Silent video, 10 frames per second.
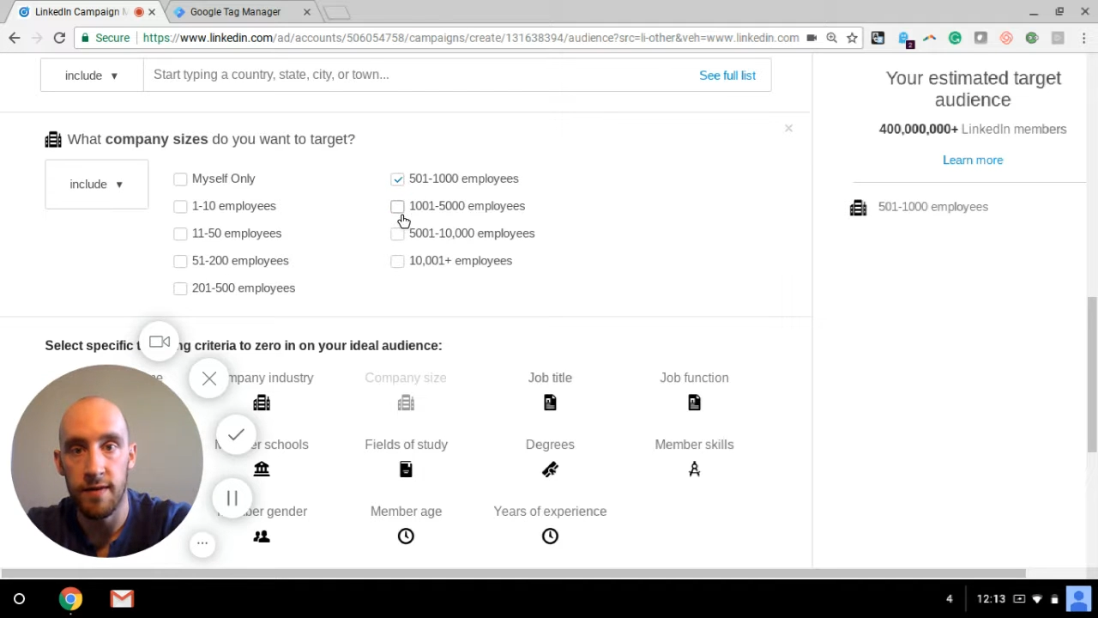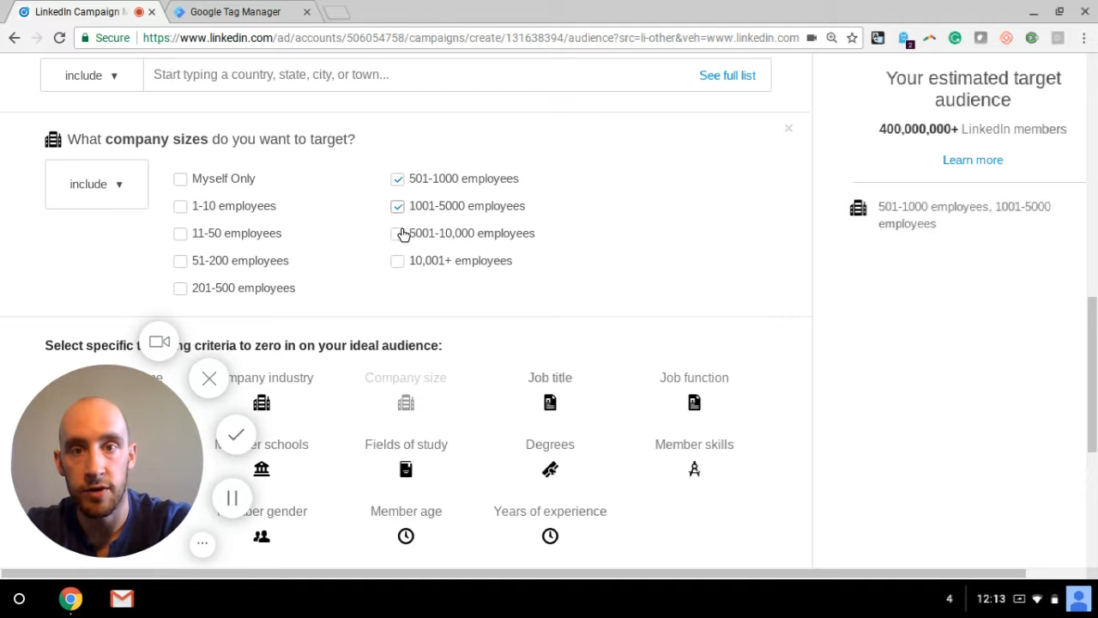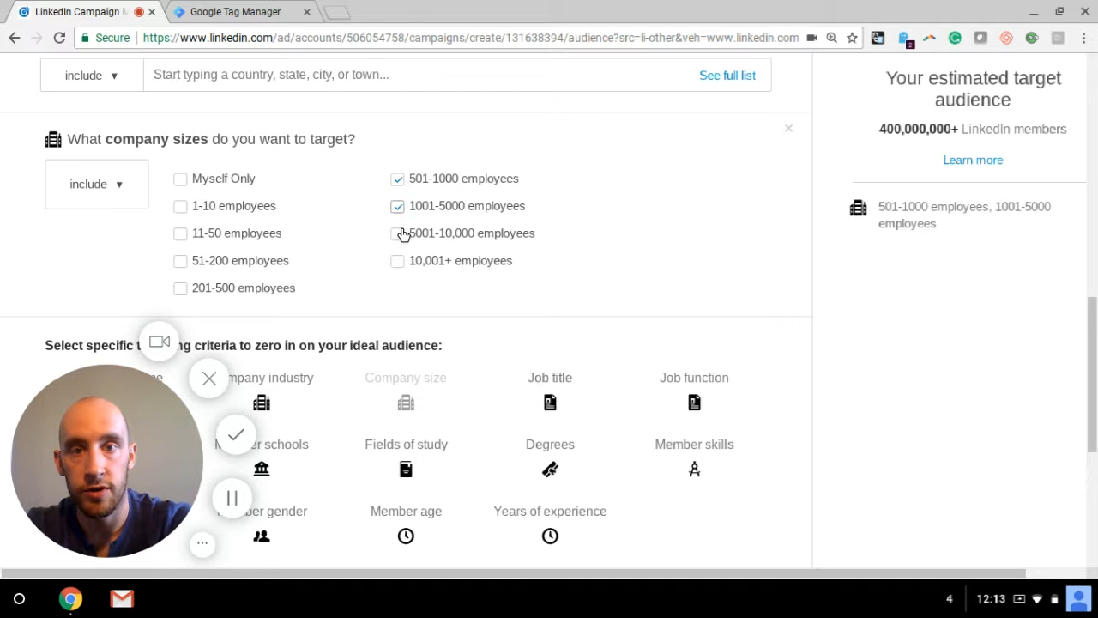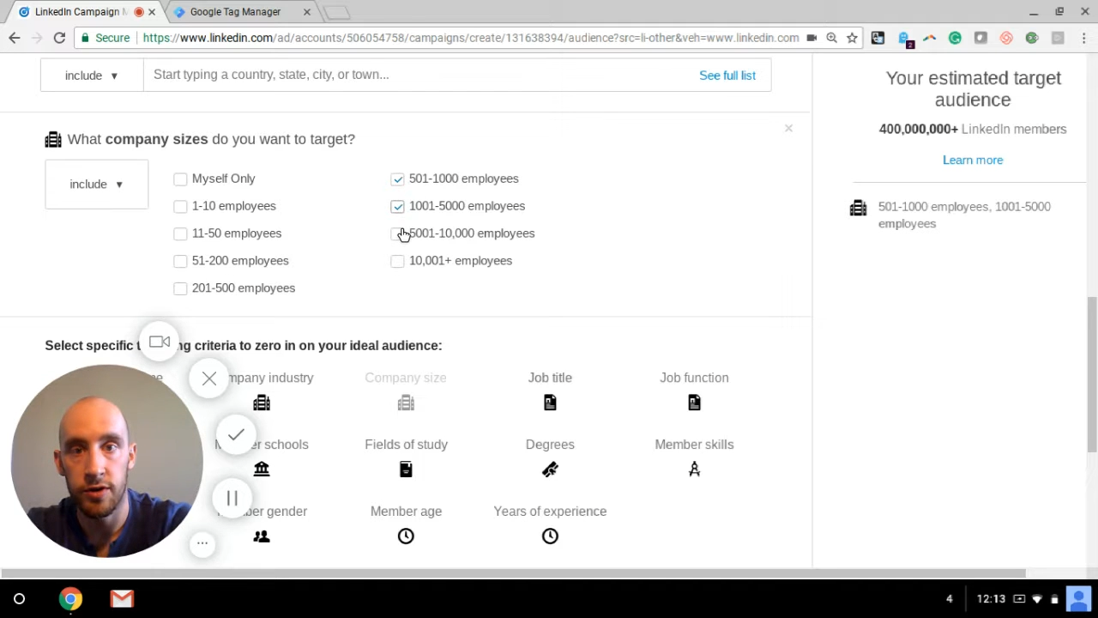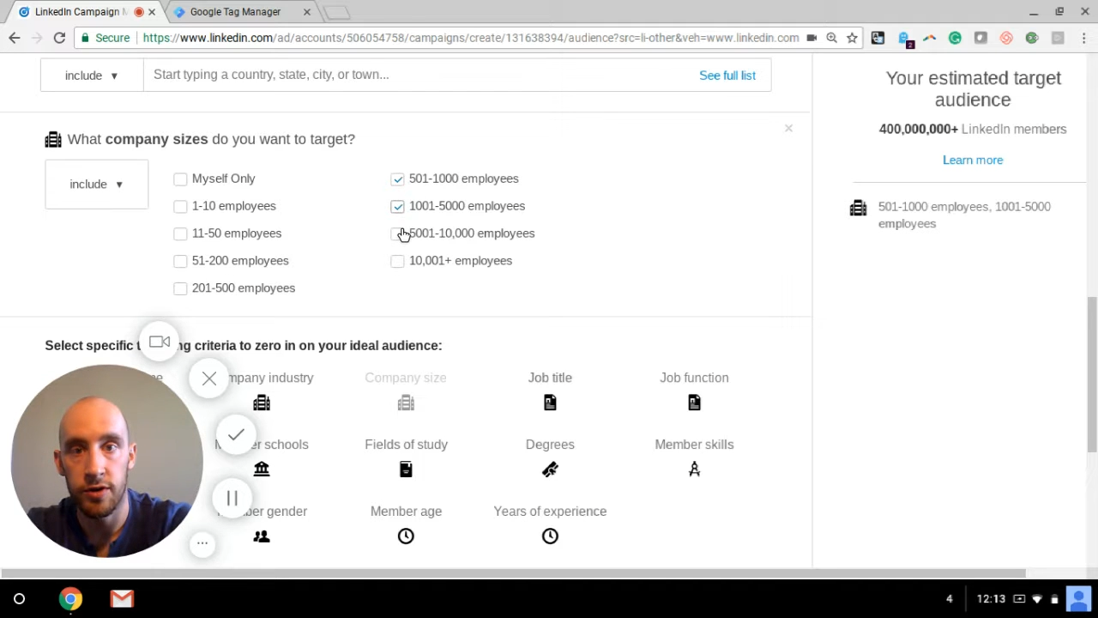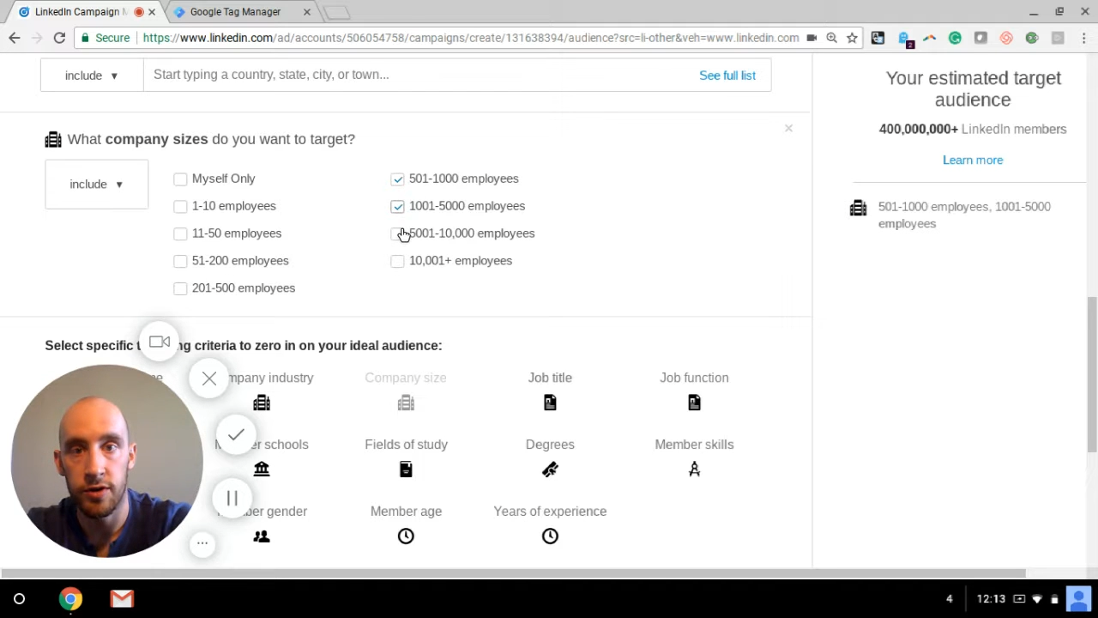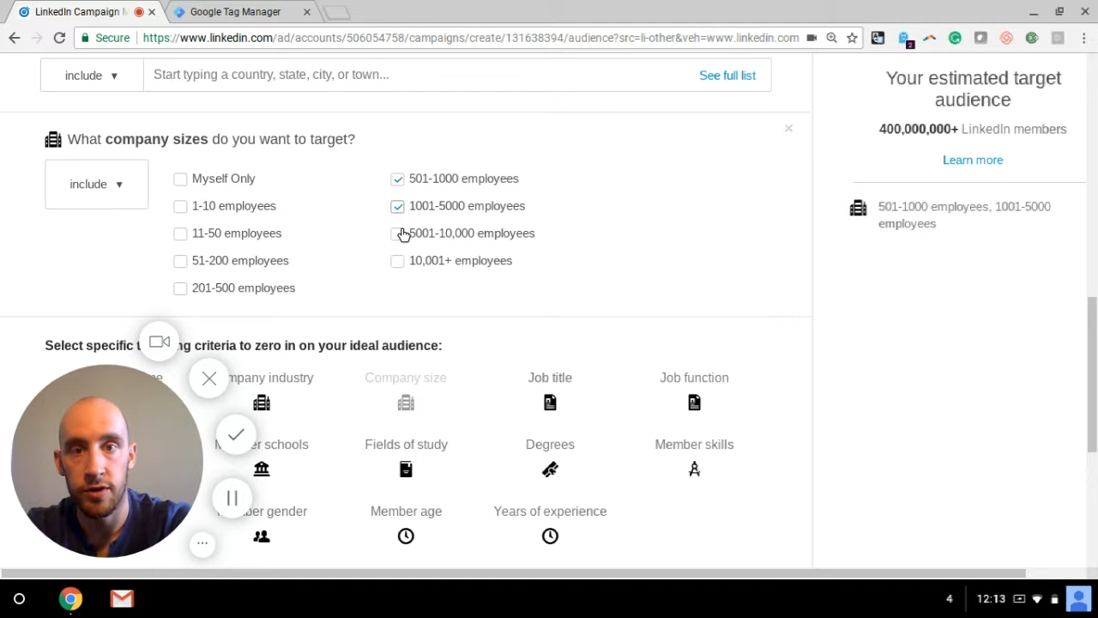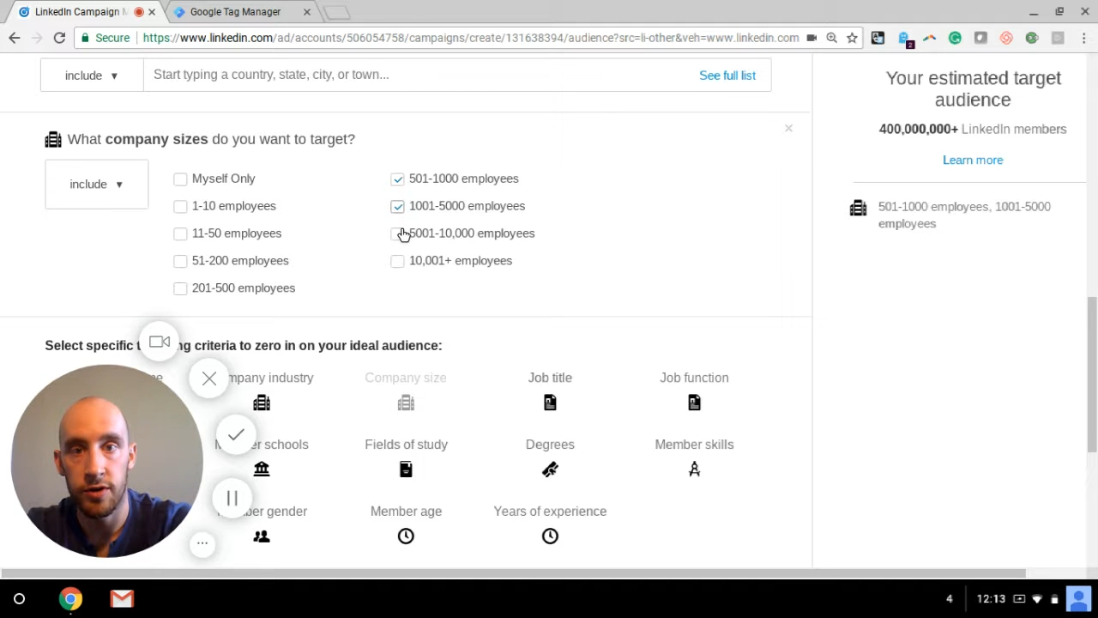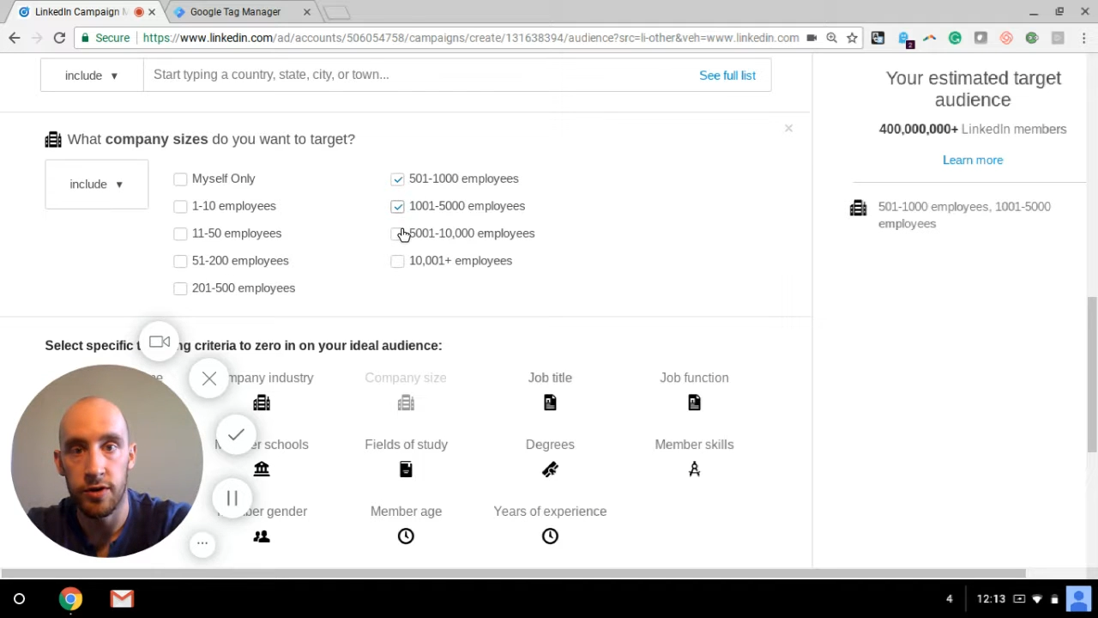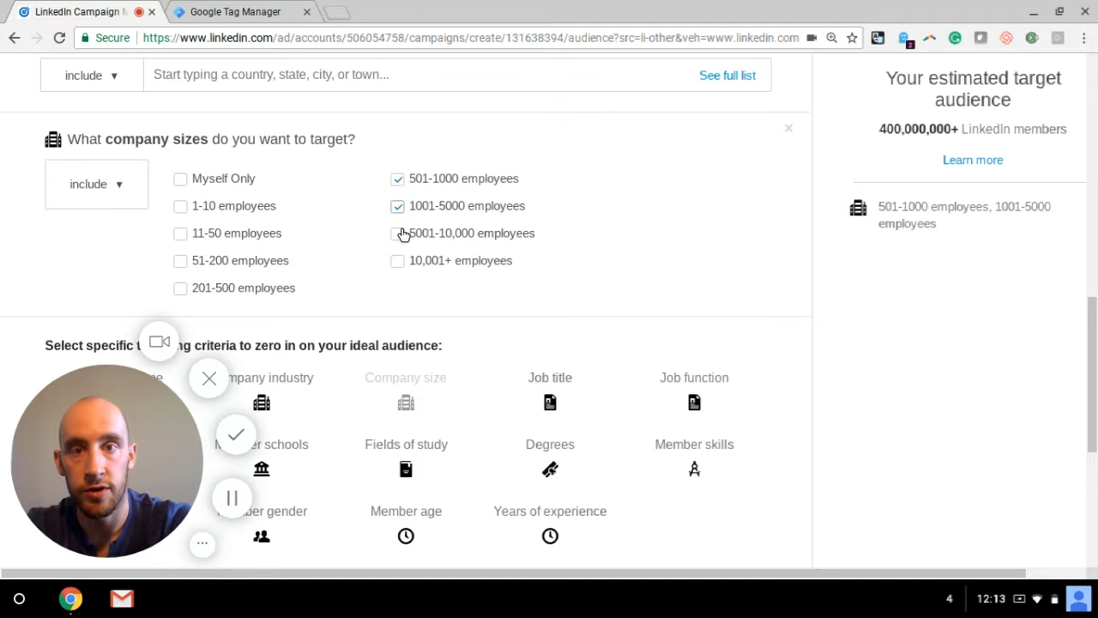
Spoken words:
employees,